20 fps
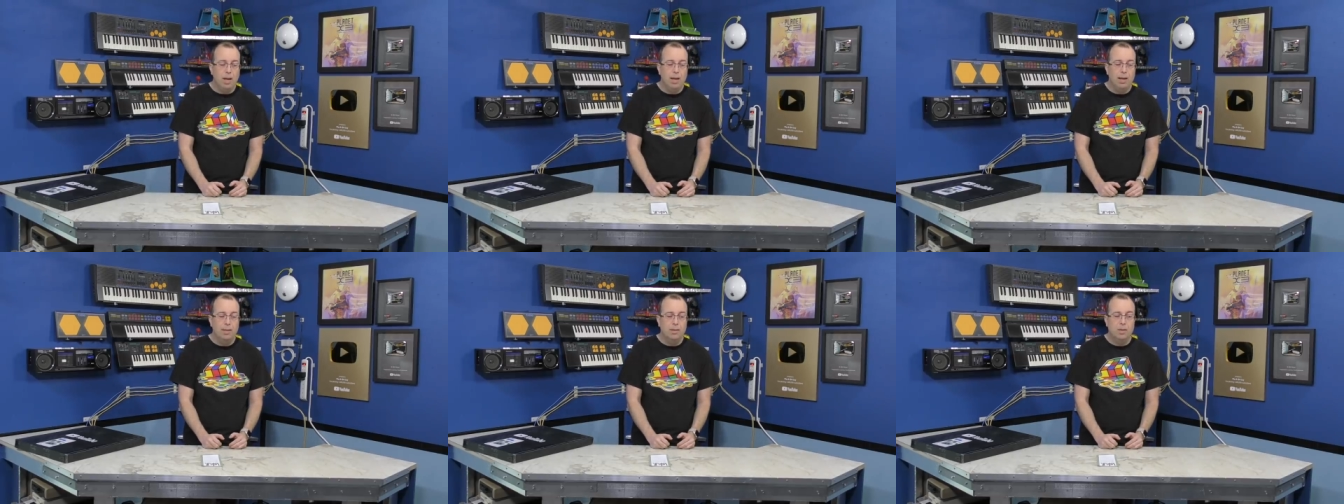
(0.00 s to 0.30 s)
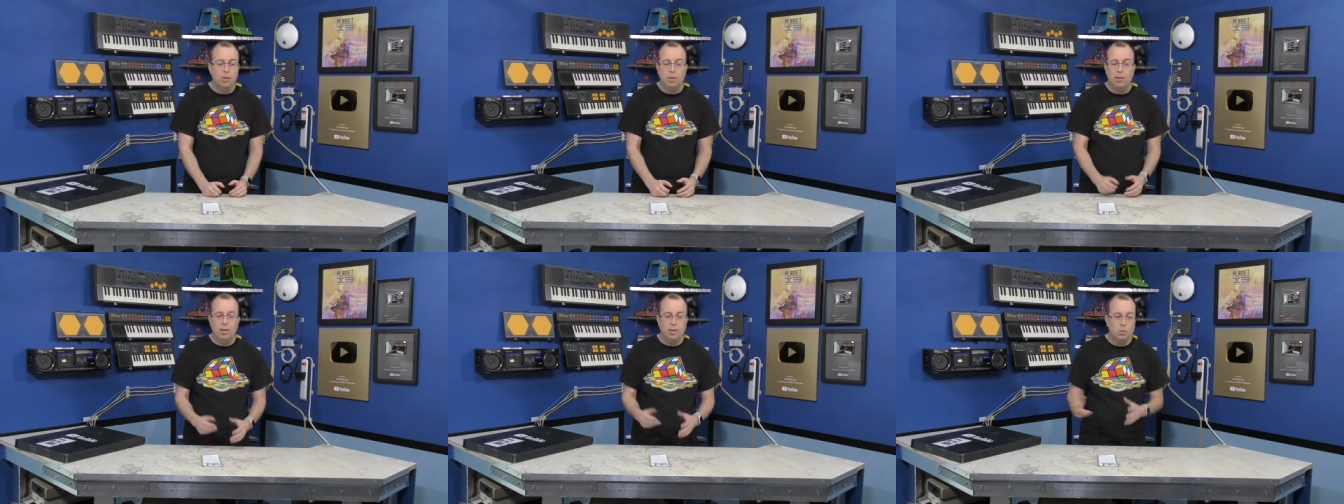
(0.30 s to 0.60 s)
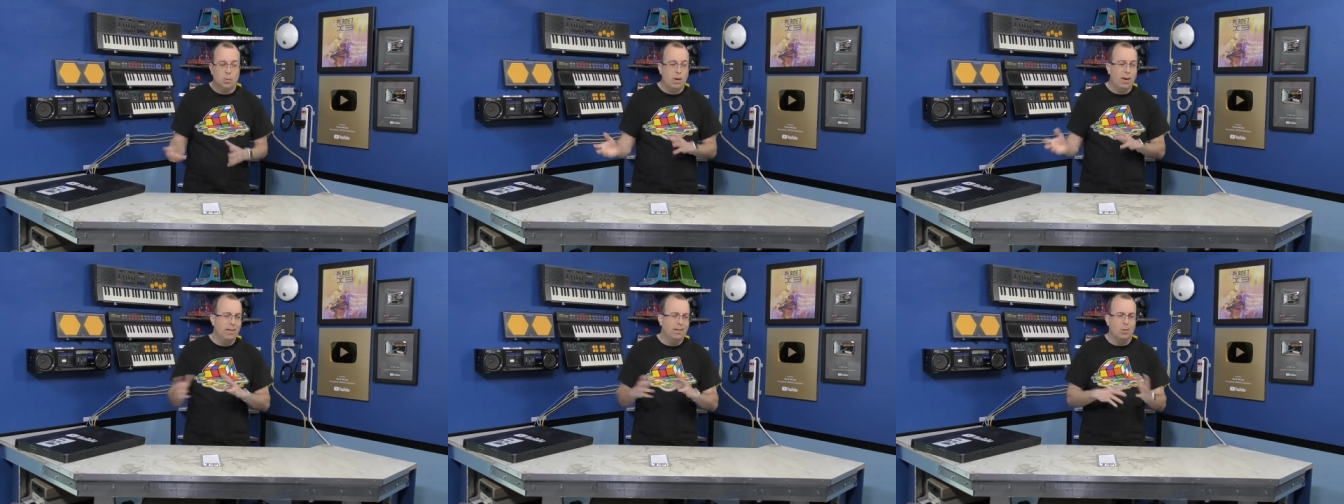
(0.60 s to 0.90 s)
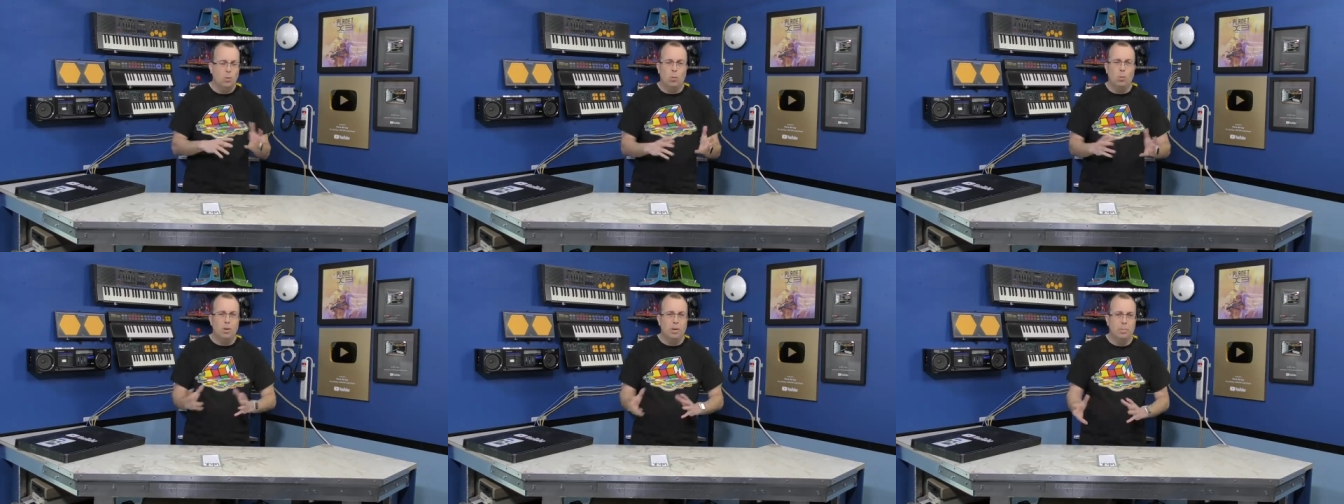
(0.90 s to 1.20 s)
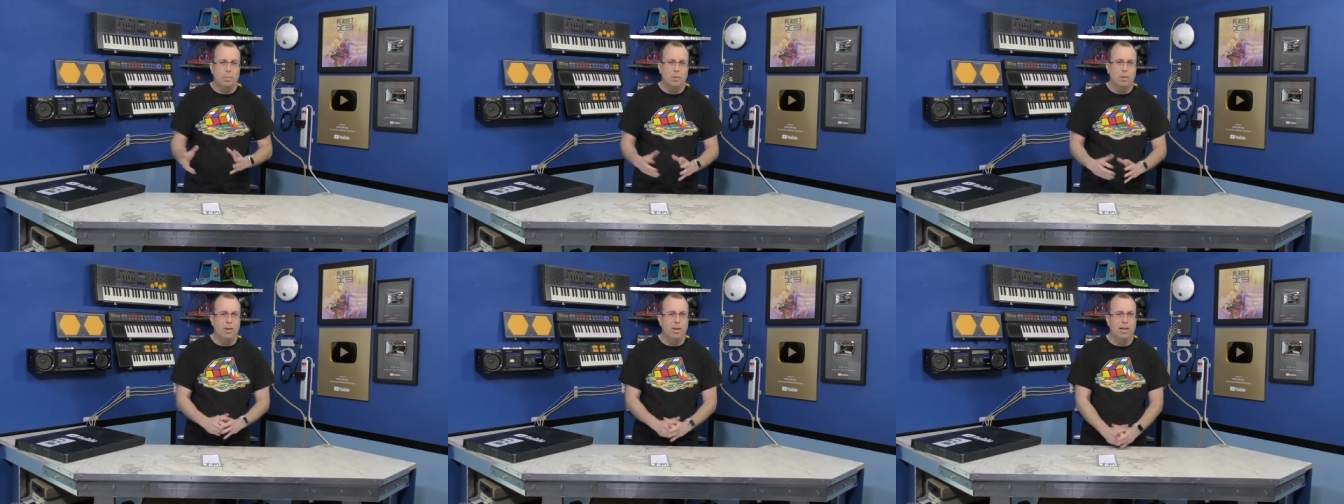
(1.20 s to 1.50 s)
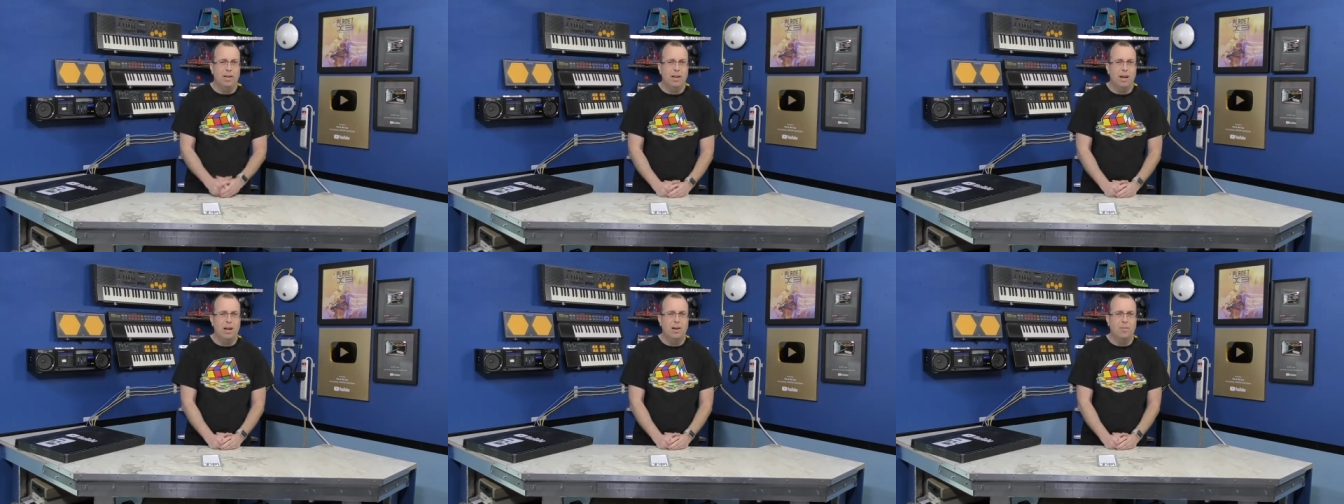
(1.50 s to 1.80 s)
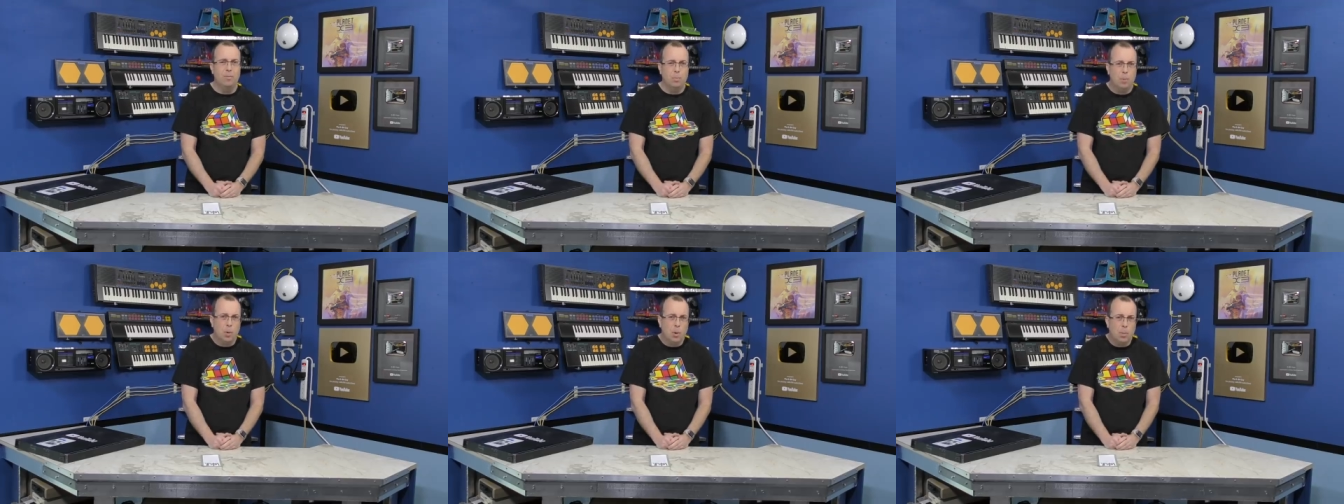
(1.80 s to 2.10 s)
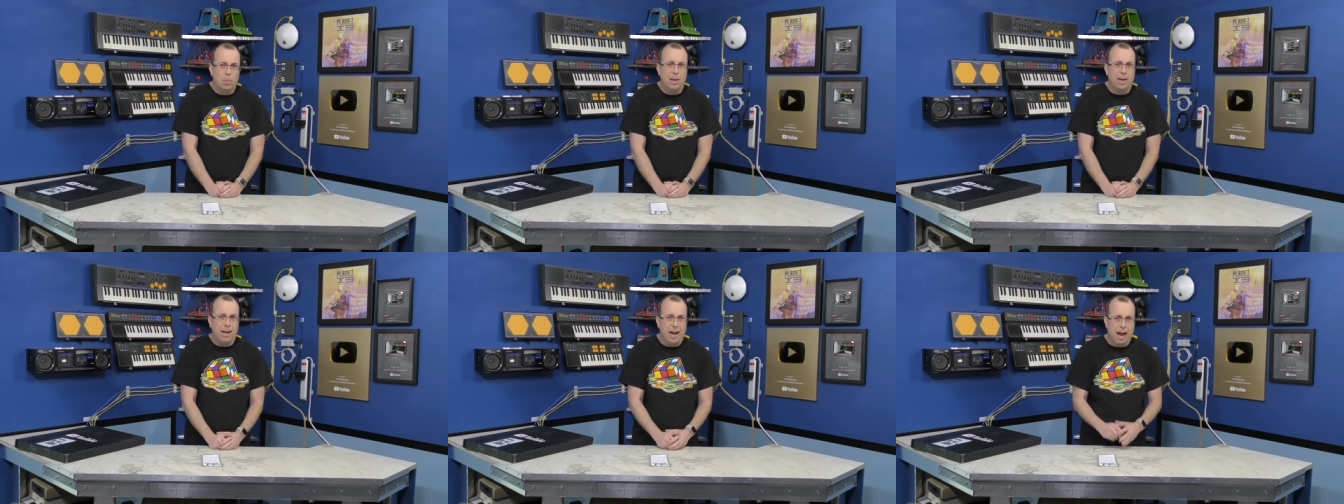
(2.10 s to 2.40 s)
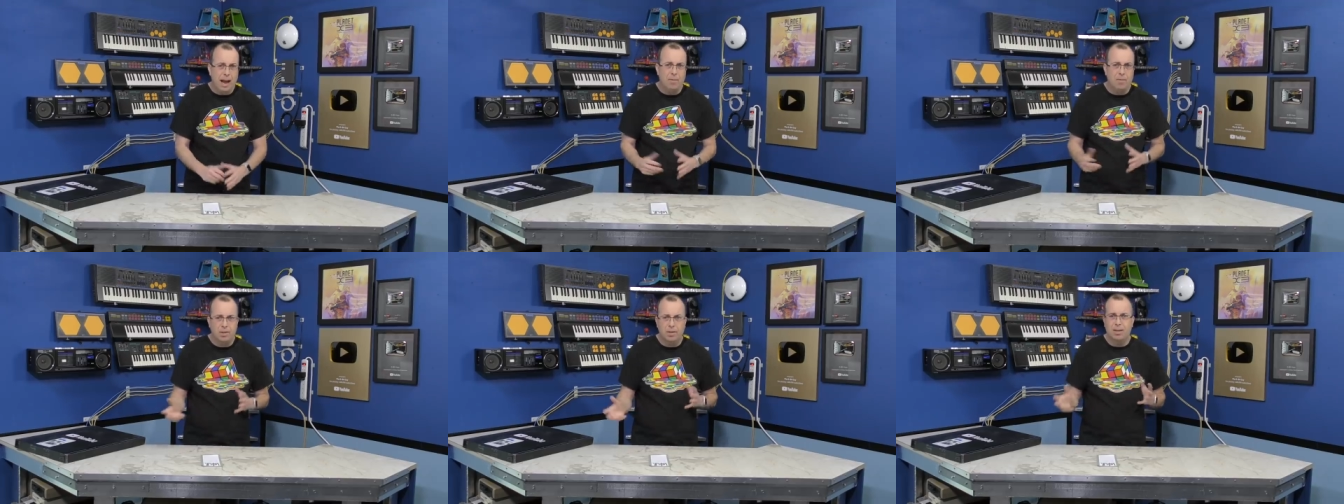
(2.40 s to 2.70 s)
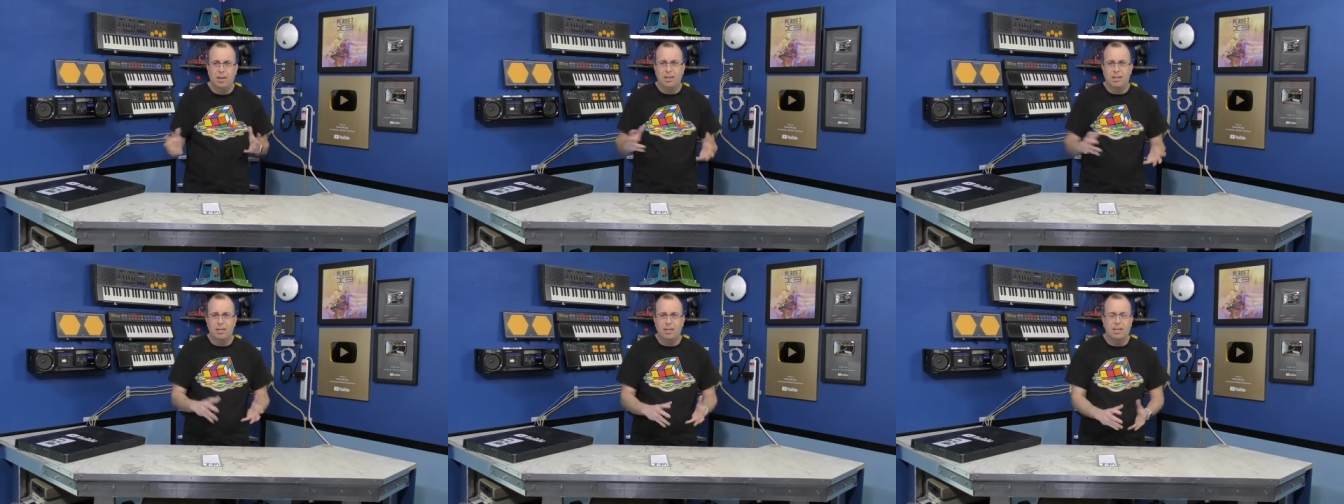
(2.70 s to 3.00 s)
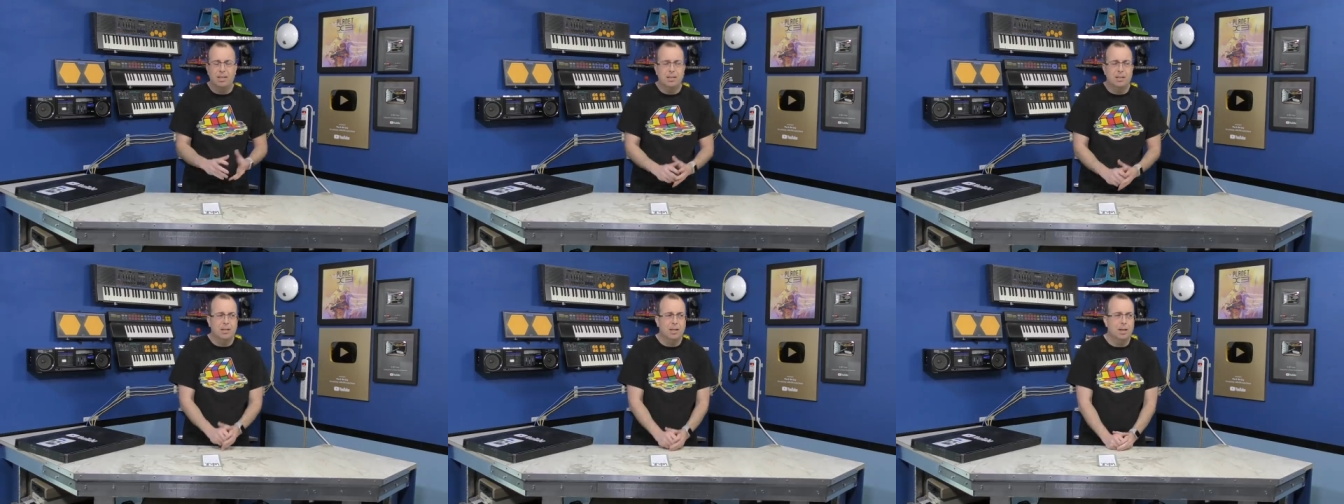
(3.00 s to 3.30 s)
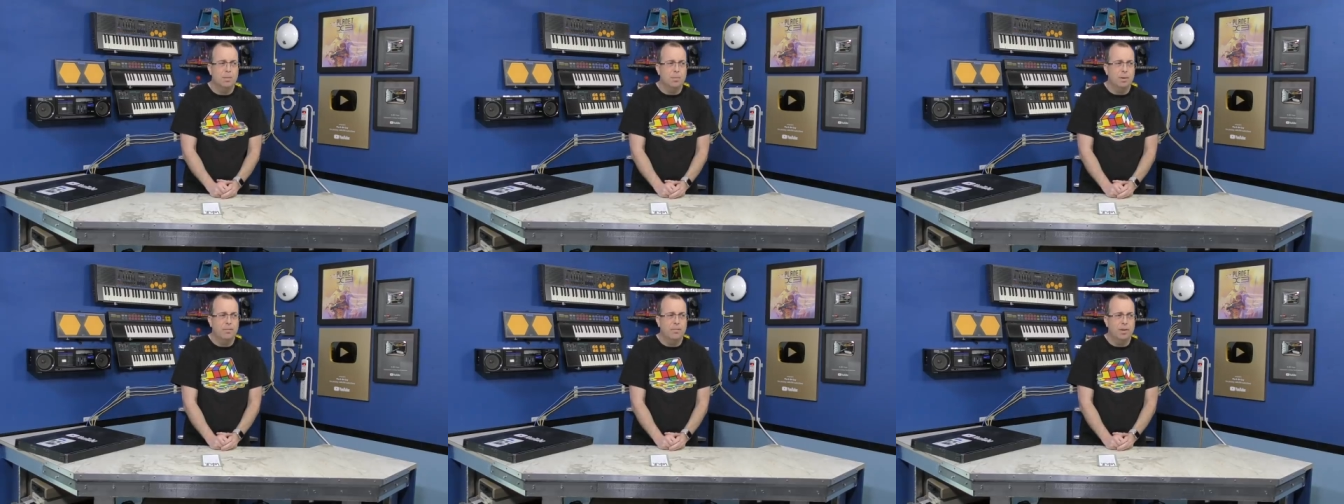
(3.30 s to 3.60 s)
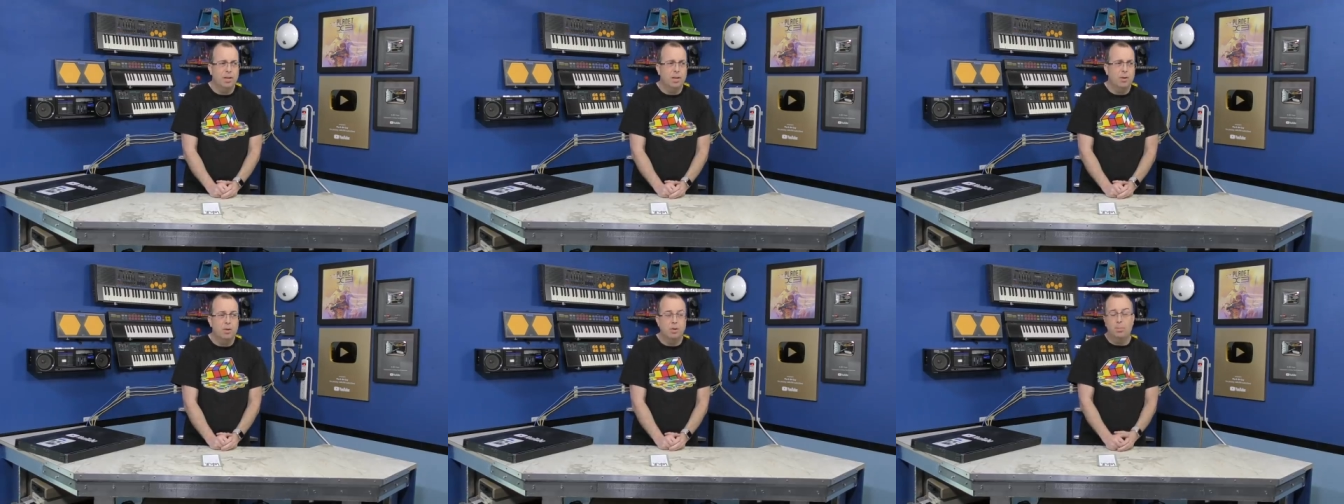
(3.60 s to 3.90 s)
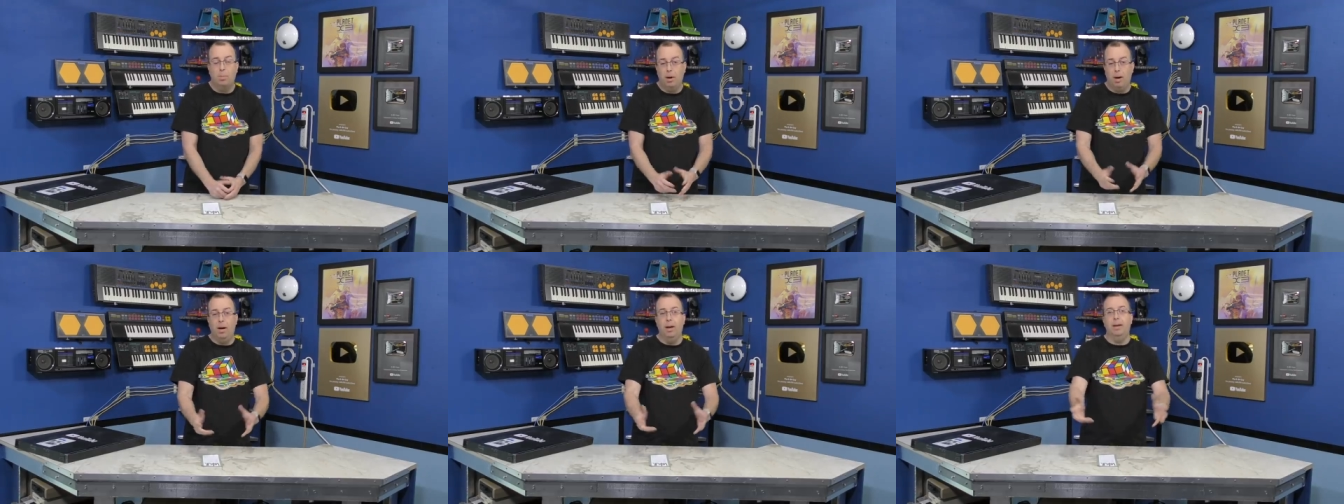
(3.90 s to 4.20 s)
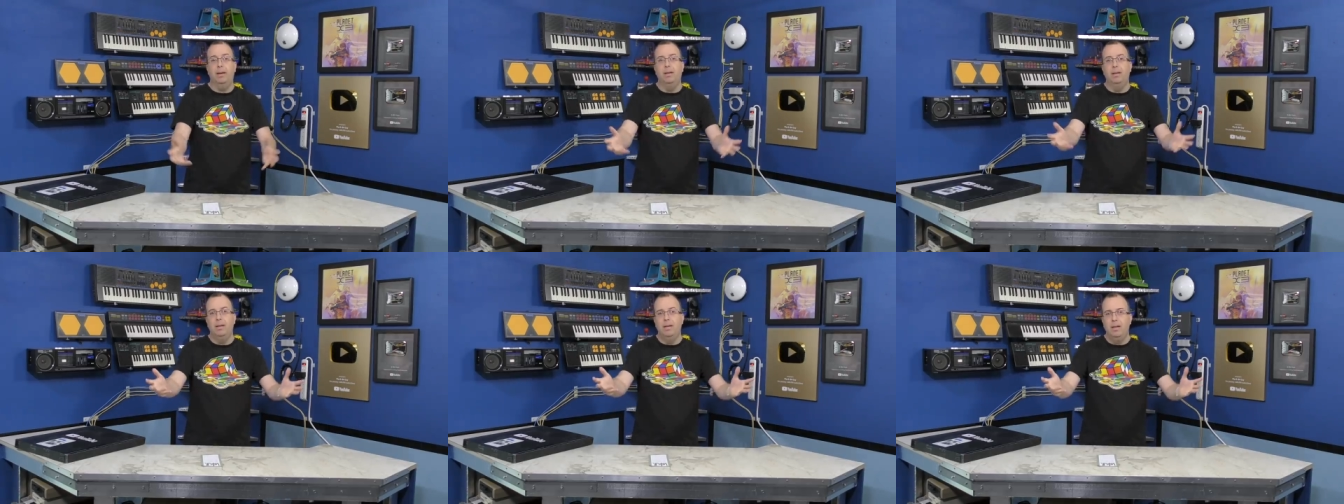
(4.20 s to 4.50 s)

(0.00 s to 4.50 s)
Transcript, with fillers: And so that's why I don't want to put any kind of permanent advertising inside my videos. But